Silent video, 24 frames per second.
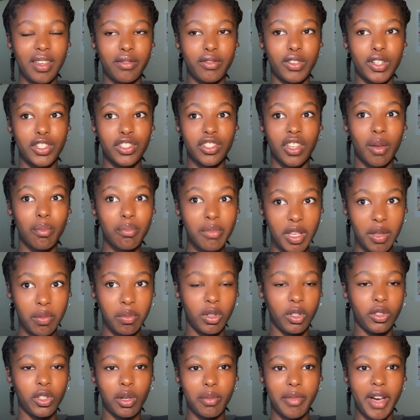For some
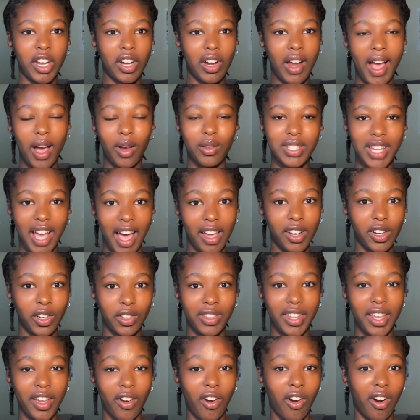people, no matter how
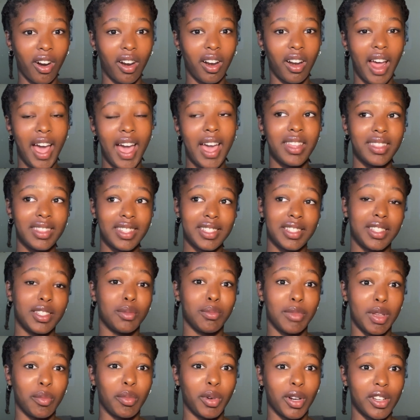tired they are, this
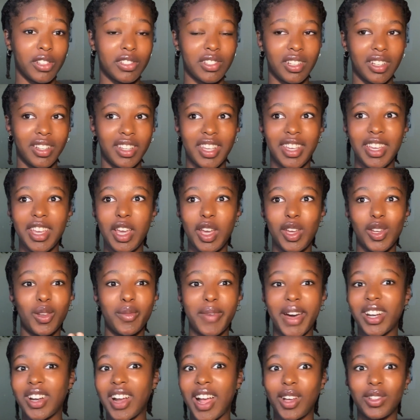is me personally,
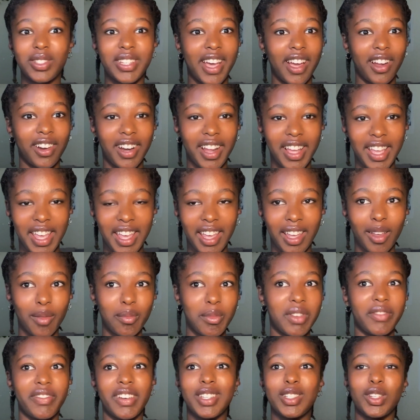no matter how tired I
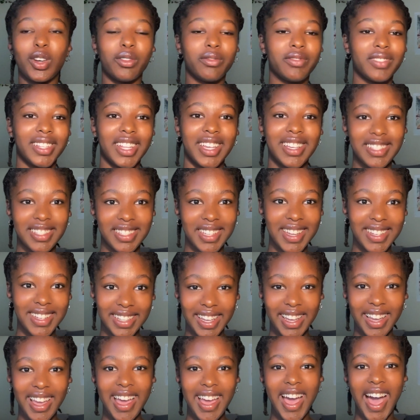am, if I don't feel like
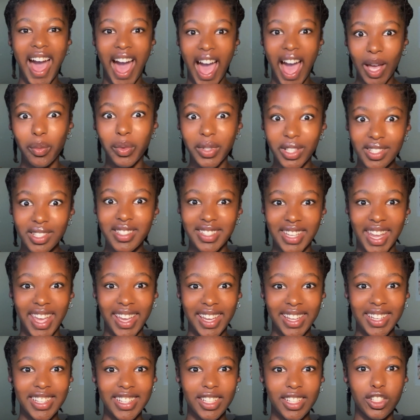standing, I will
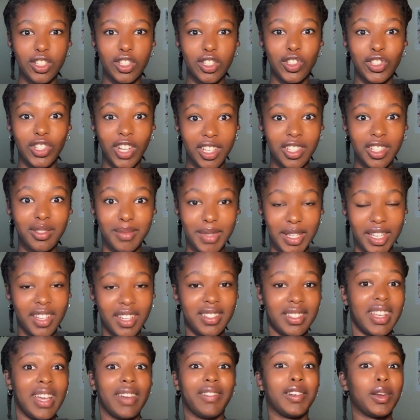stand just
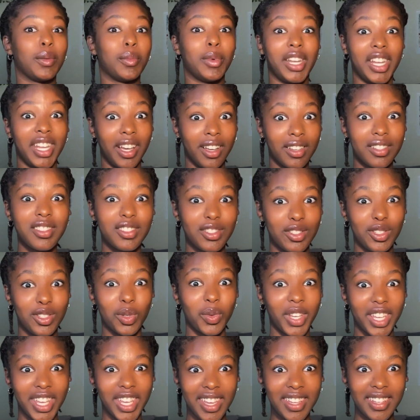because everybody else is
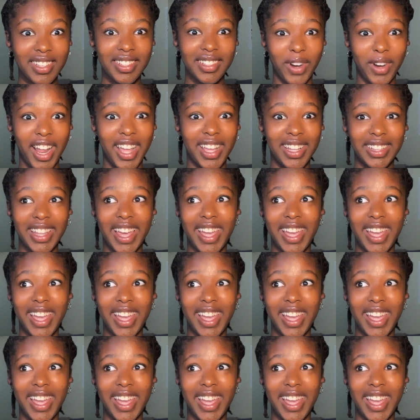doing it, right?